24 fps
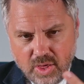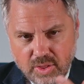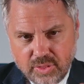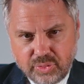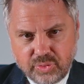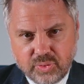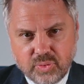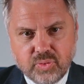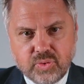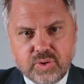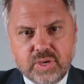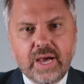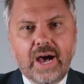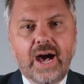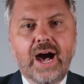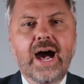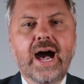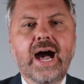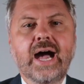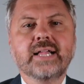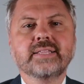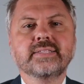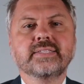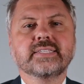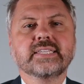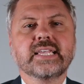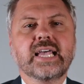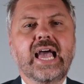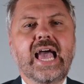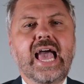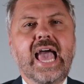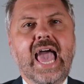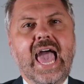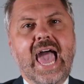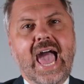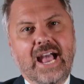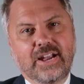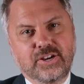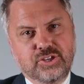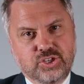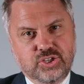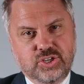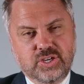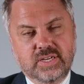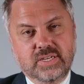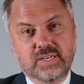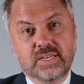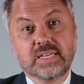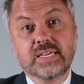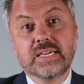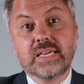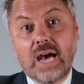through God's action.